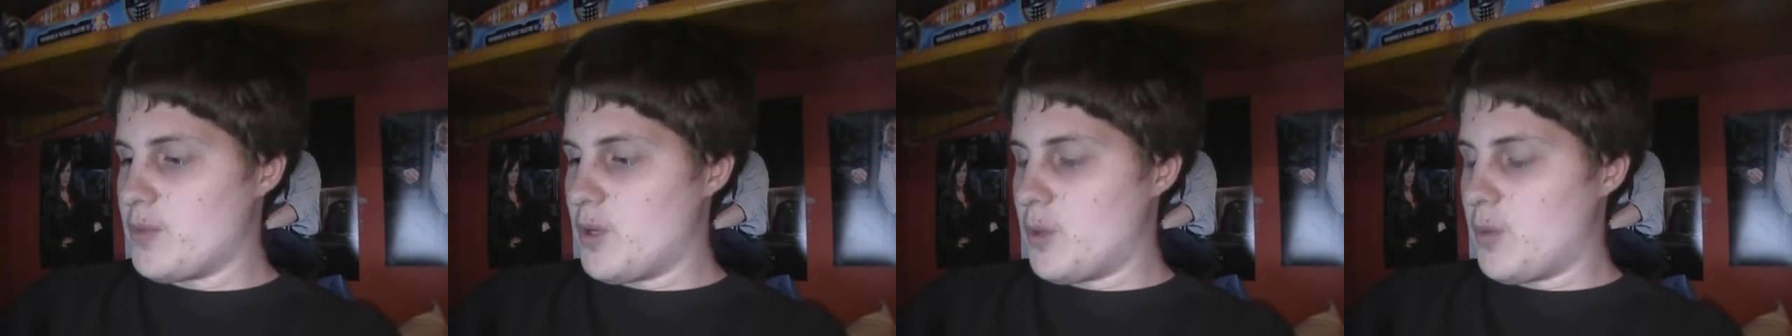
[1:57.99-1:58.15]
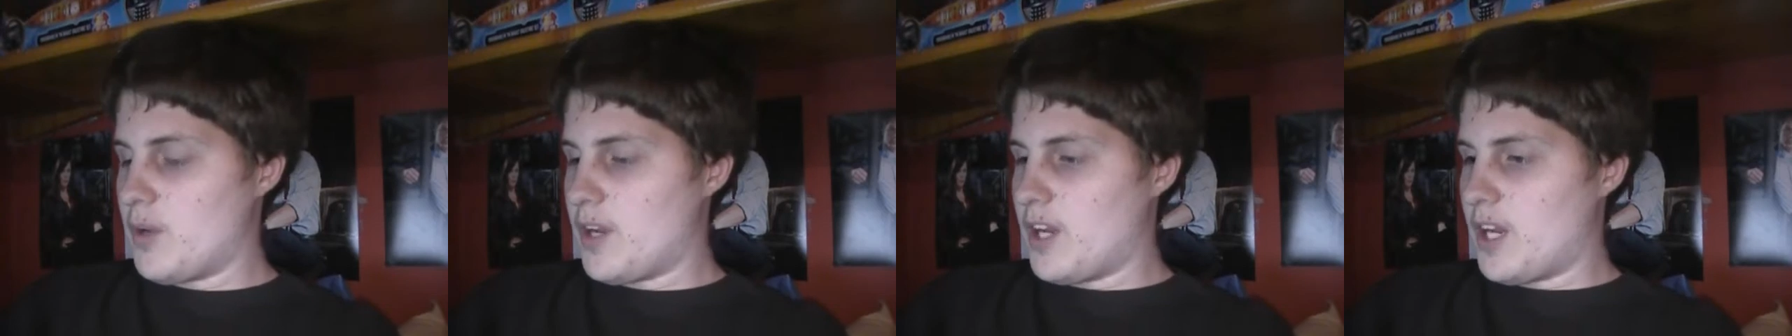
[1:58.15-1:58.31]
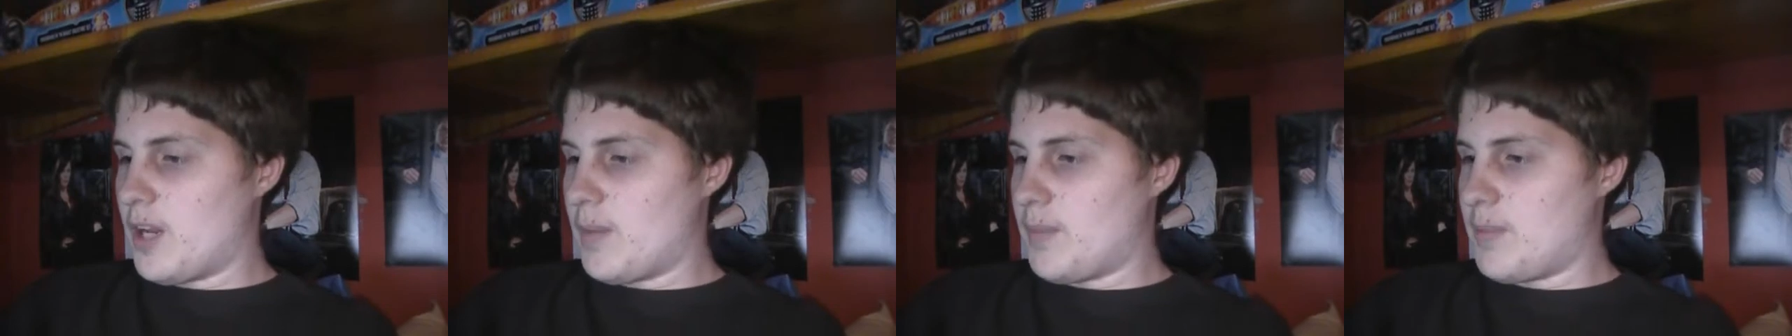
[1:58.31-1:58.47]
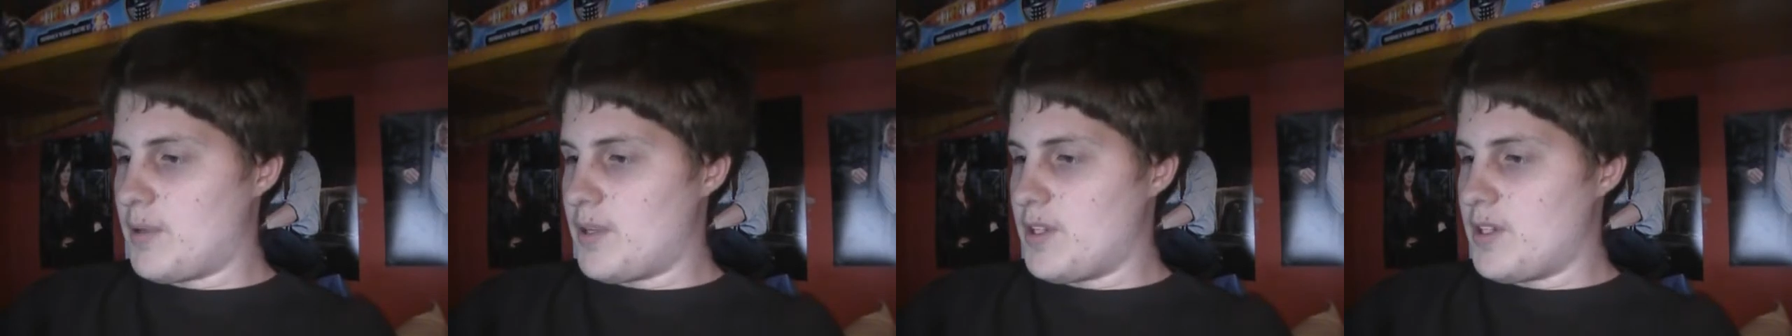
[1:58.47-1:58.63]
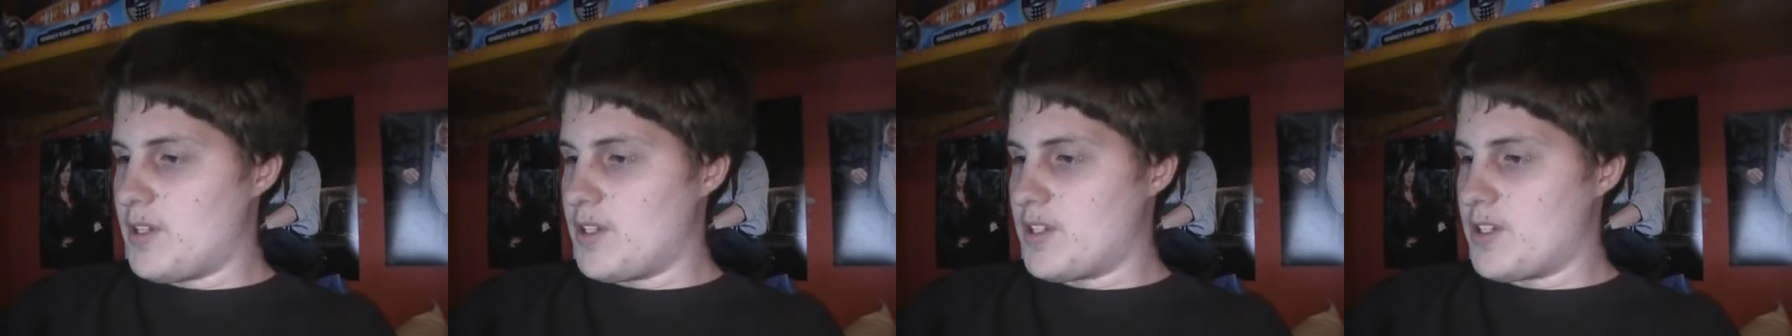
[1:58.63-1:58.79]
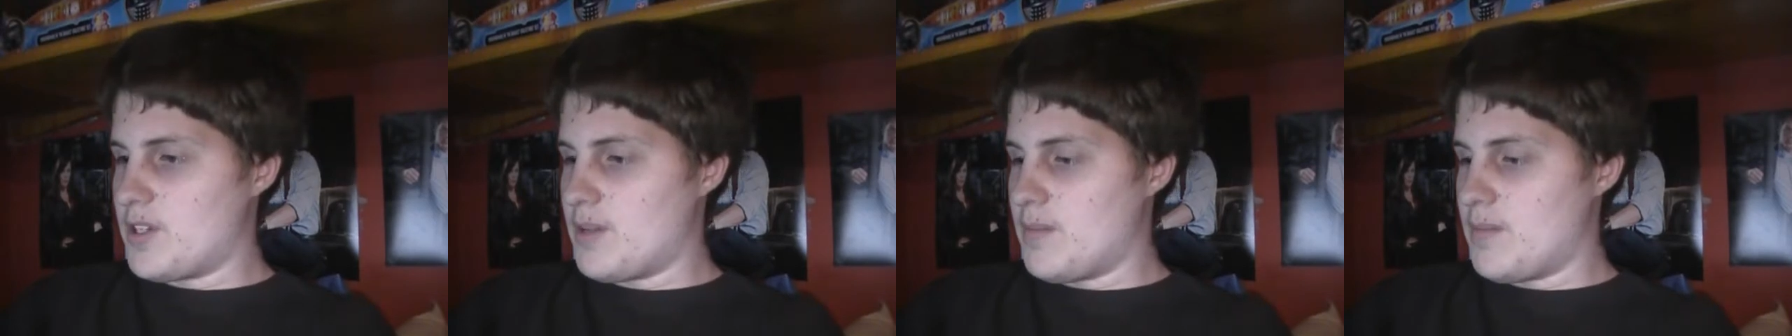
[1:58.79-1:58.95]
we went up
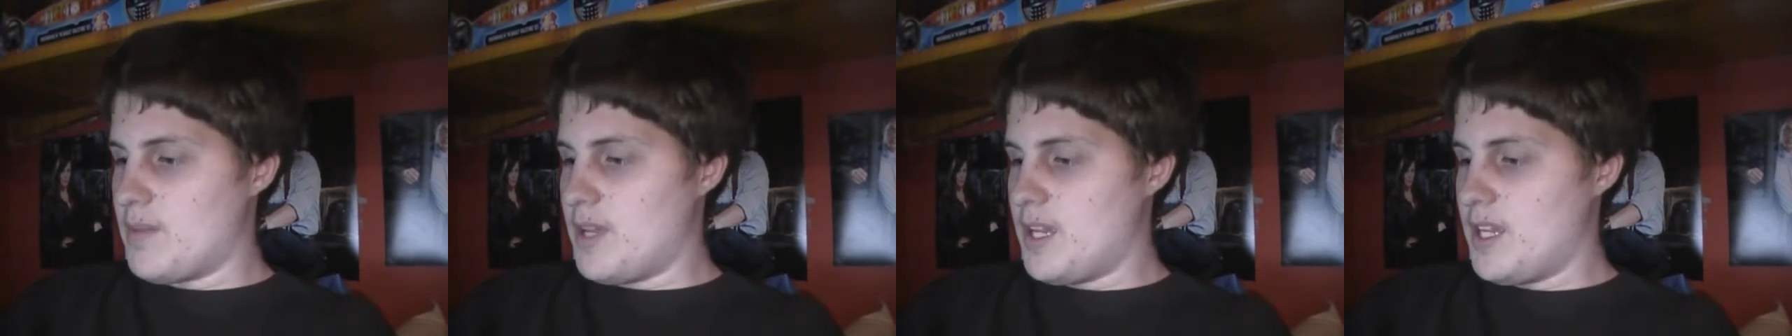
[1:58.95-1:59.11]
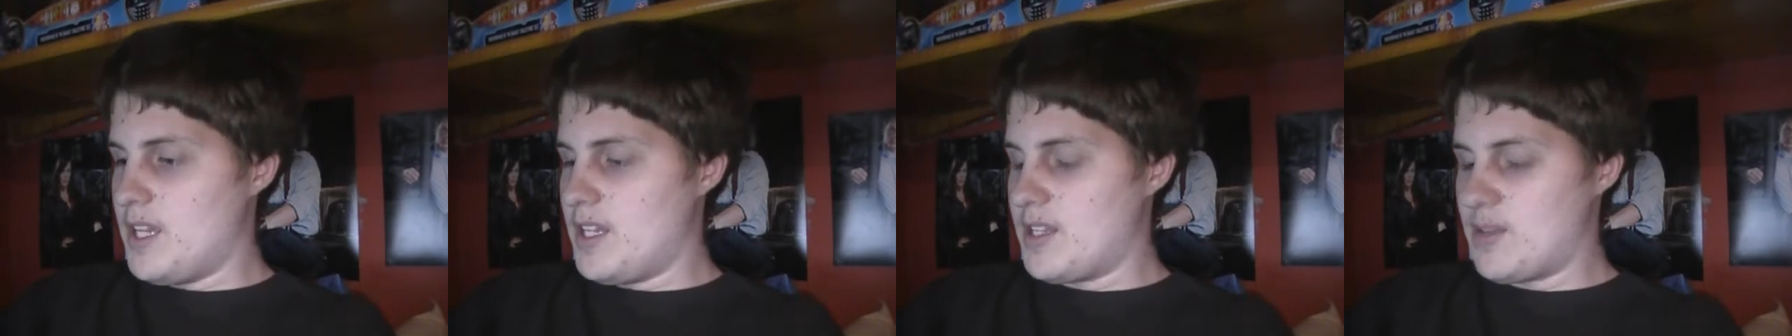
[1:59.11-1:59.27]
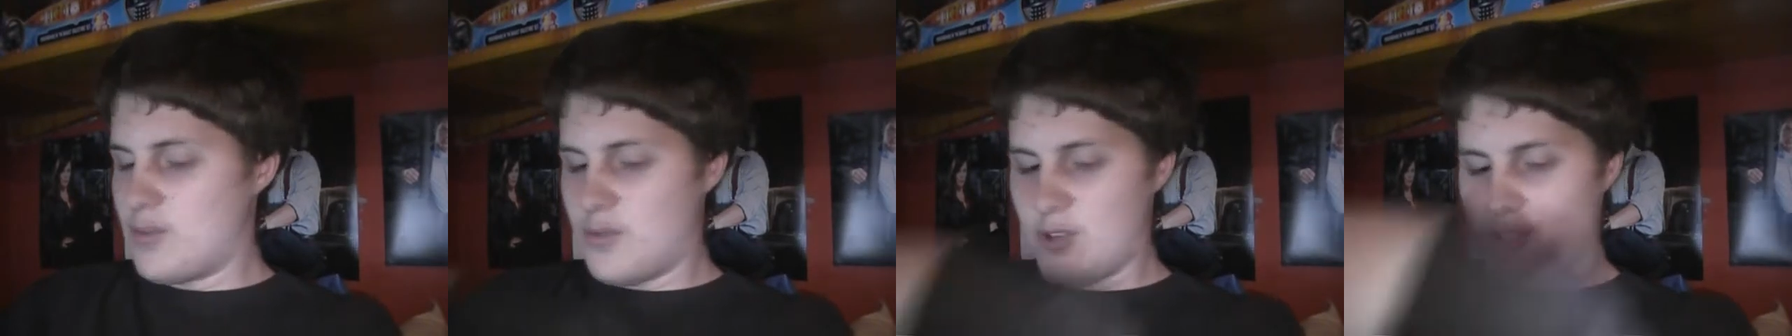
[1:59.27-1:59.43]
to meet,